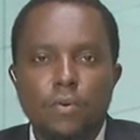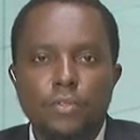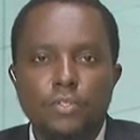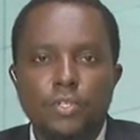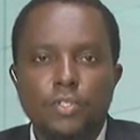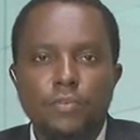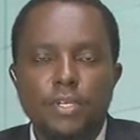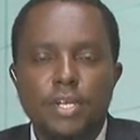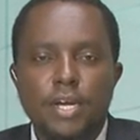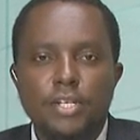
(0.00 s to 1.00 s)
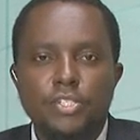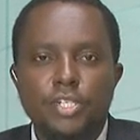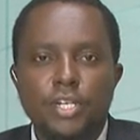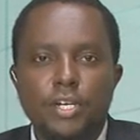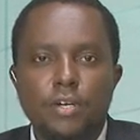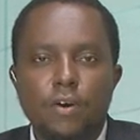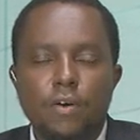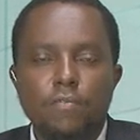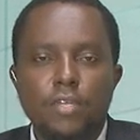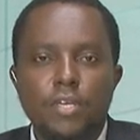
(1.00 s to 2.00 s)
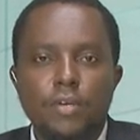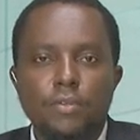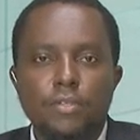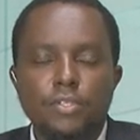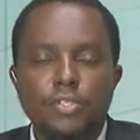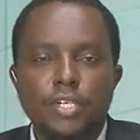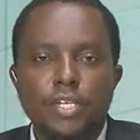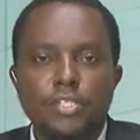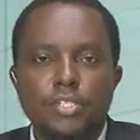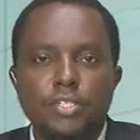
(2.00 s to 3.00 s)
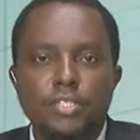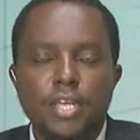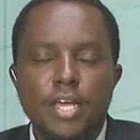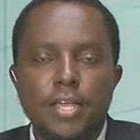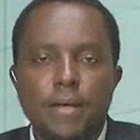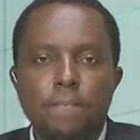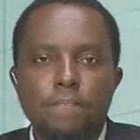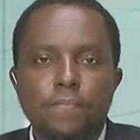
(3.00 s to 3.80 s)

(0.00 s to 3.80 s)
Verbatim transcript: with Josephine Achieng of the Youth Changes Kenya.